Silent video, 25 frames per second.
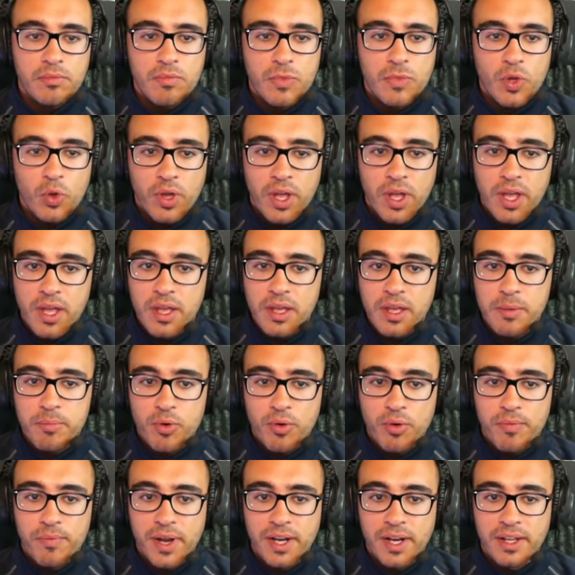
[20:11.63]
Okay,
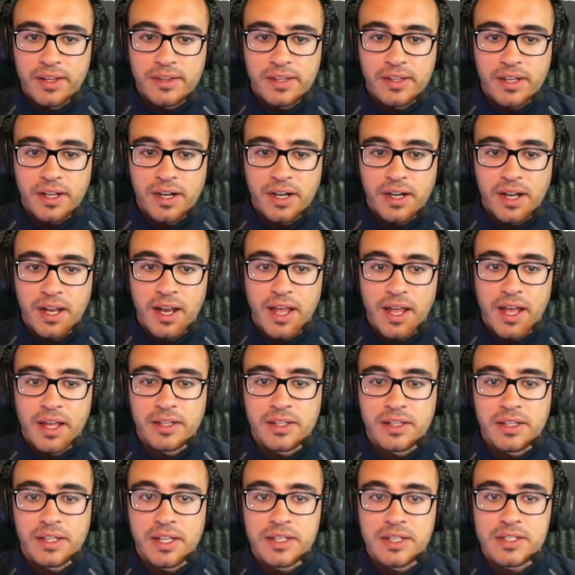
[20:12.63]
profile internal,
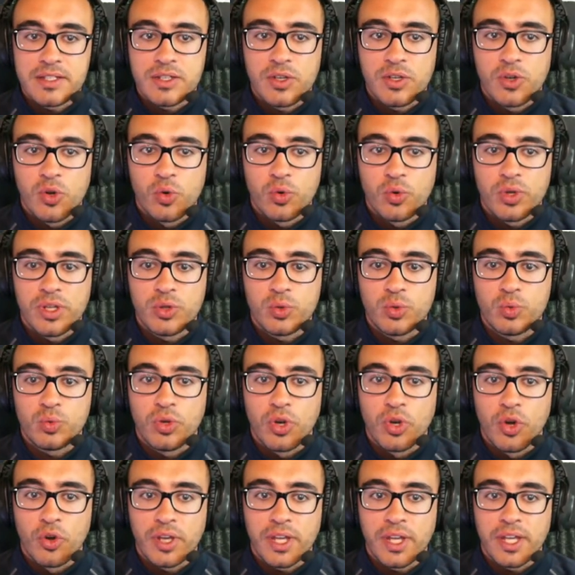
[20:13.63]
and let's go into
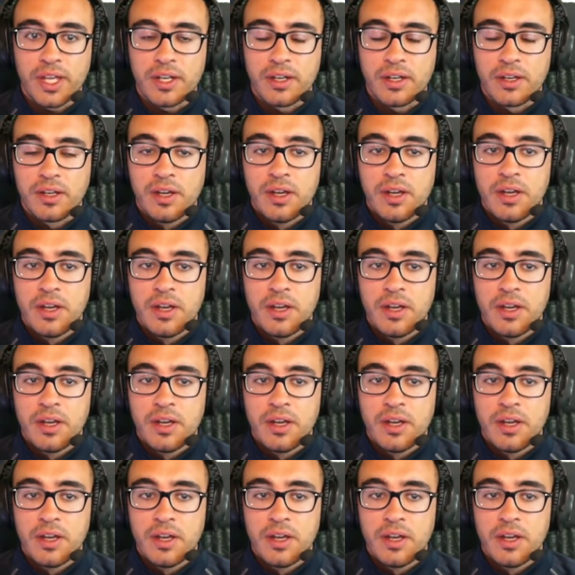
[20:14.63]
login.